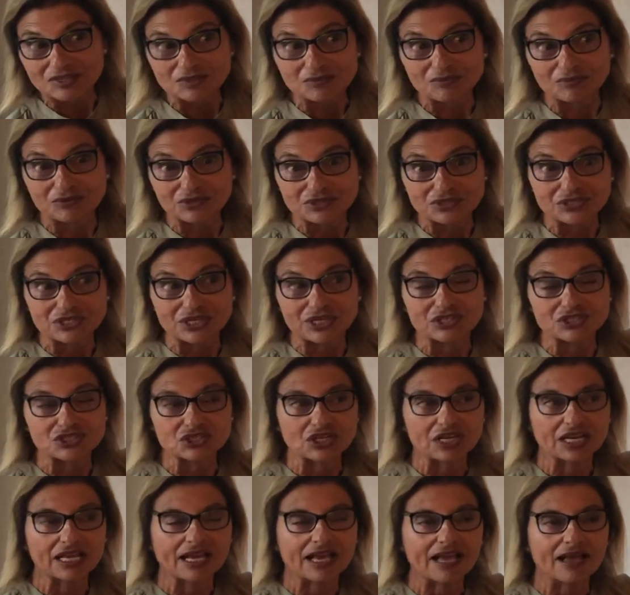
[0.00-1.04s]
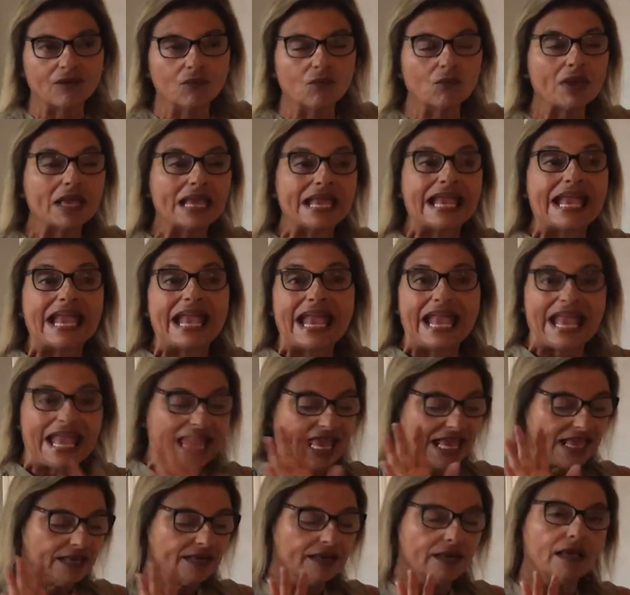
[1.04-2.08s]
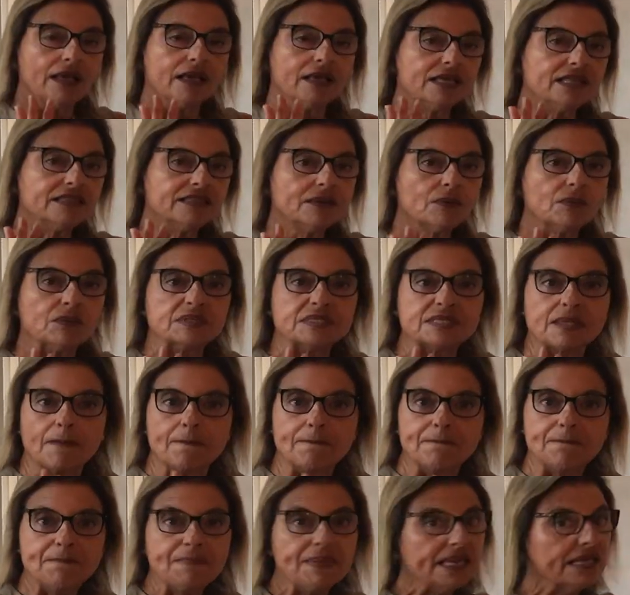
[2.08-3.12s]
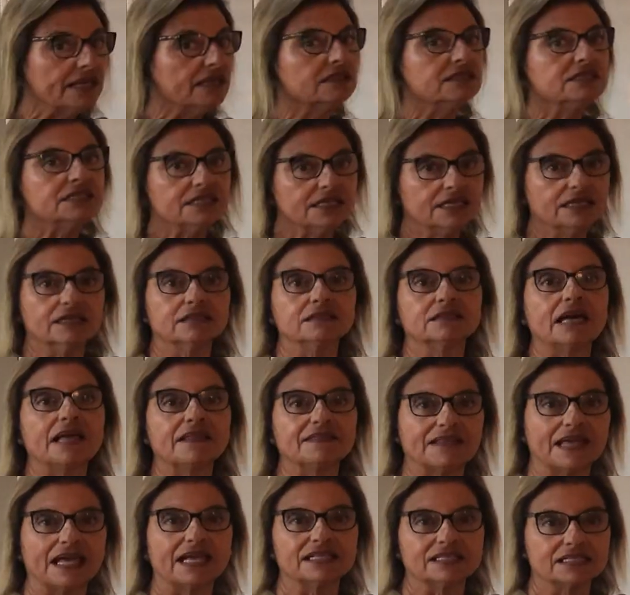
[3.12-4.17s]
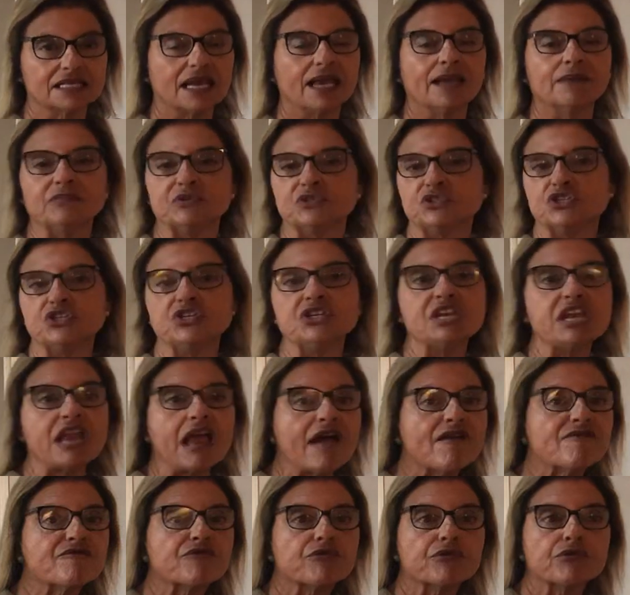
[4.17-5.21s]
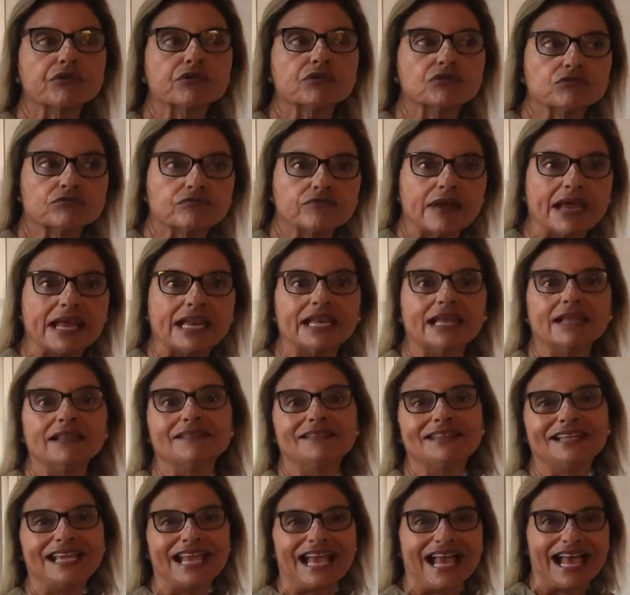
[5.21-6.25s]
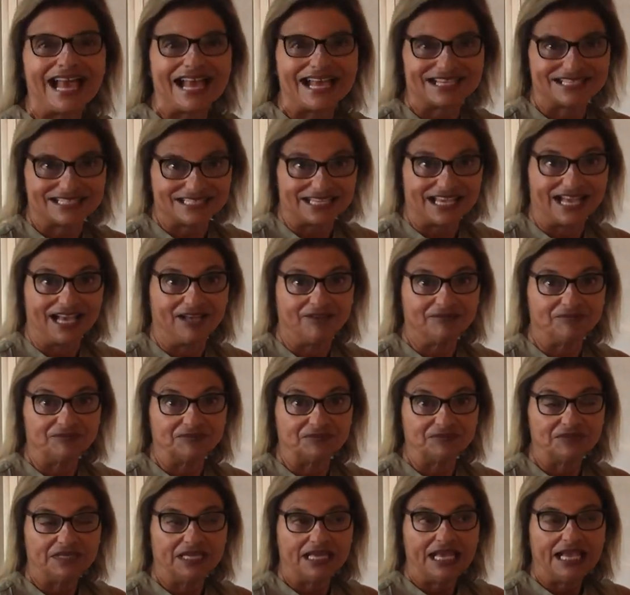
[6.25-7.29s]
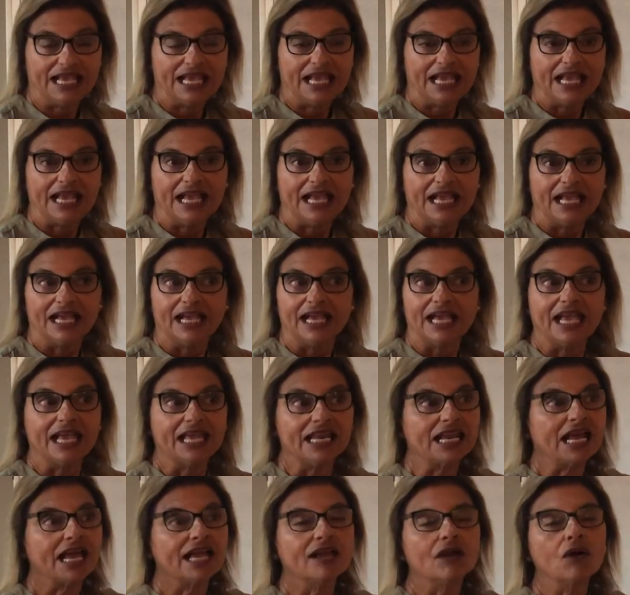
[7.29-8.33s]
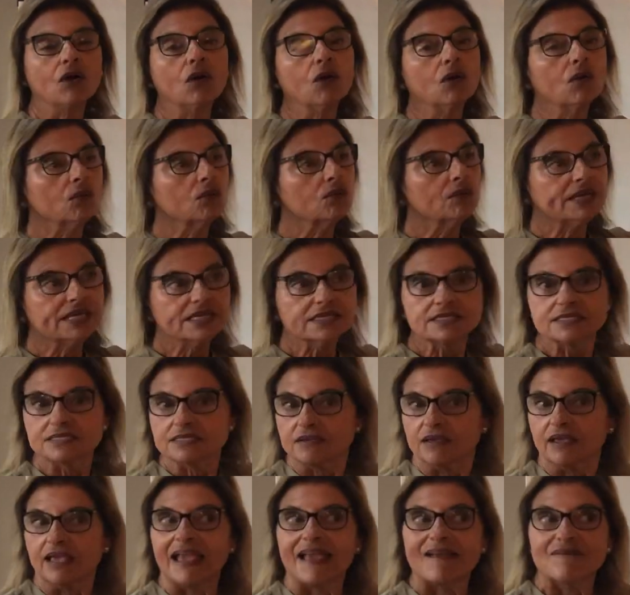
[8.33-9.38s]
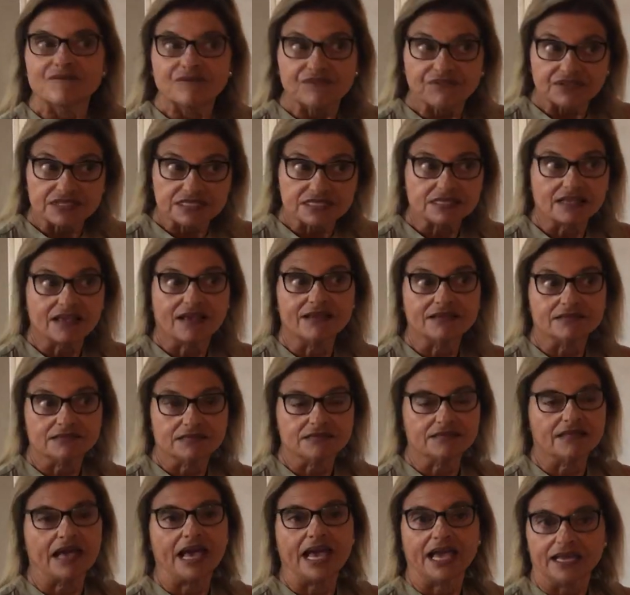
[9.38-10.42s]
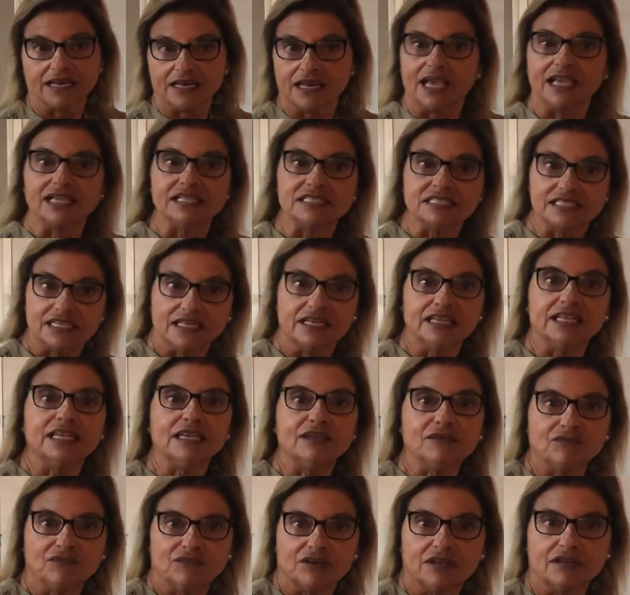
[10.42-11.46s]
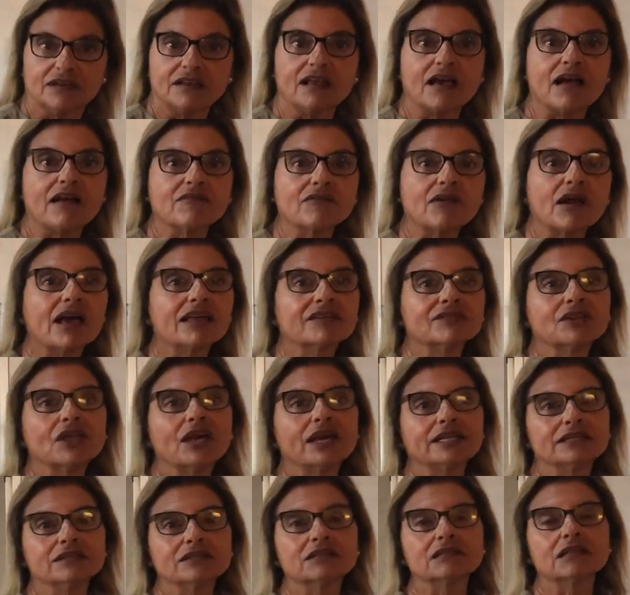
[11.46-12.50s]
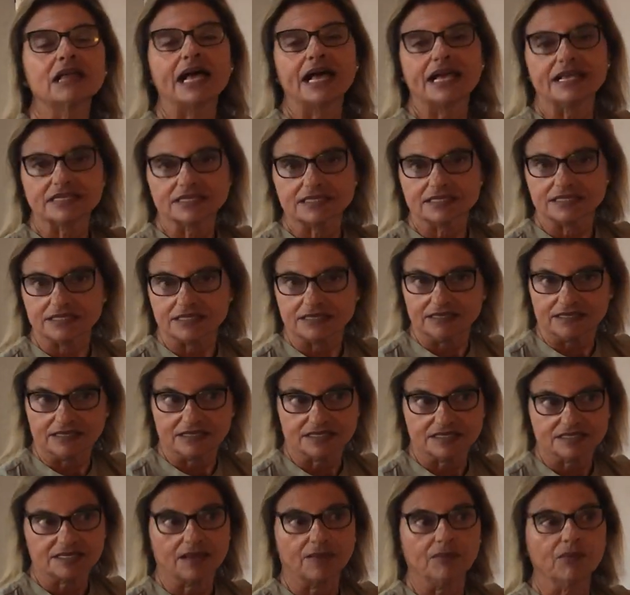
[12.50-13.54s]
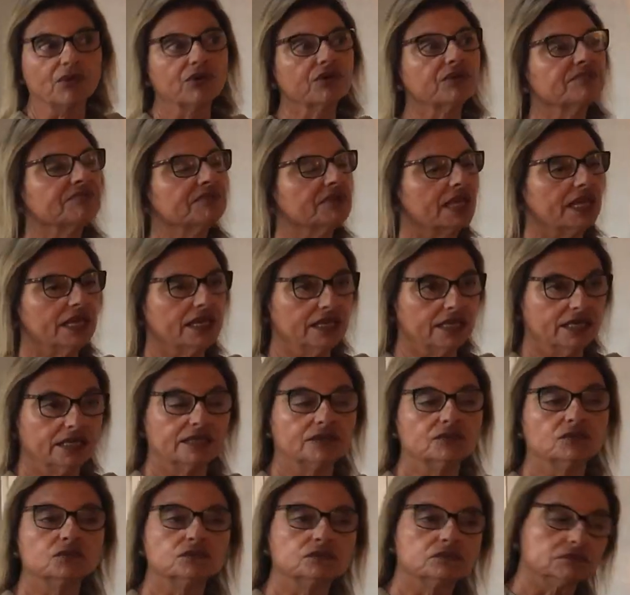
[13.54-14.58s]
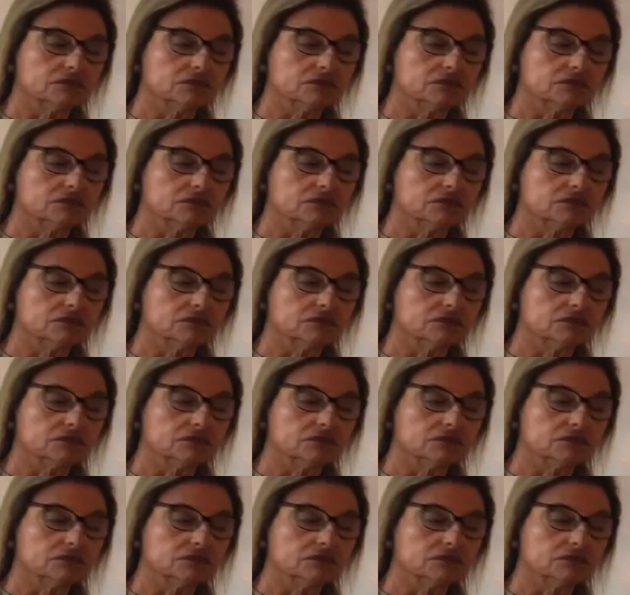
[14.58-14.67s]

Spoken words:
depreciation account. And it was a big deal at that time to never credit the asset. And I always emphasize that, and I did even in our online class this summer, and